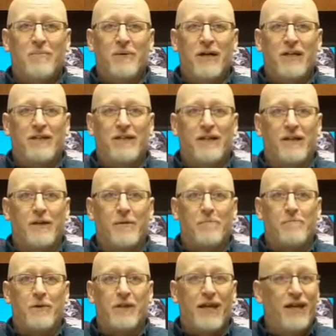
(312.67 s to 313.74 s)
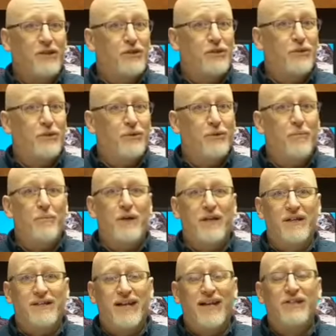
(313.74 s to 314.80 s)
But uh, but that's true
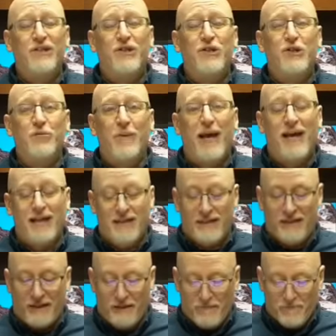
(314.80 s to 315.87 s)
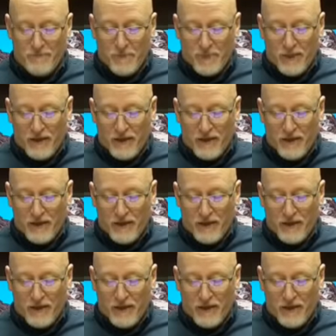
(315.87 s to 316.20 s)
because that's humanity.